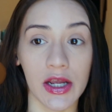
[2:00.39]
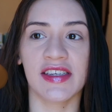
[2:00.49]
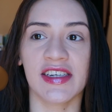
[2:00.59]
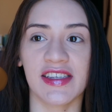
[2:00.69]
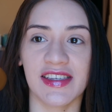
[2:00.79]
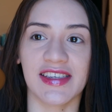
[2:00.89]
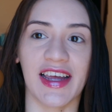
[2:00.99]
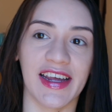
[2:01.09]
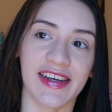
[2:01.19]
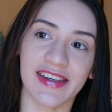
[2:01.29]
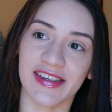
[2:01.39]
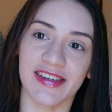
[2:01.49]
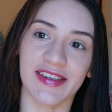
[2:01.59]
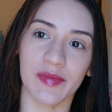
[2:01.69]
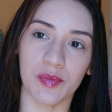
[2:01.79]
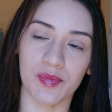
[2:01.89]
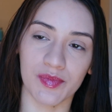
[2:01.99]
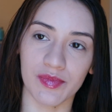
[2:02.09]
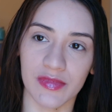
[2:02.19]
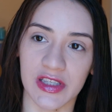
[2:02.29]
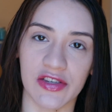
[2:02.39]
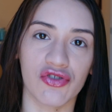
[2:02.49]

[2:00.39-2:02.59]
It's just like the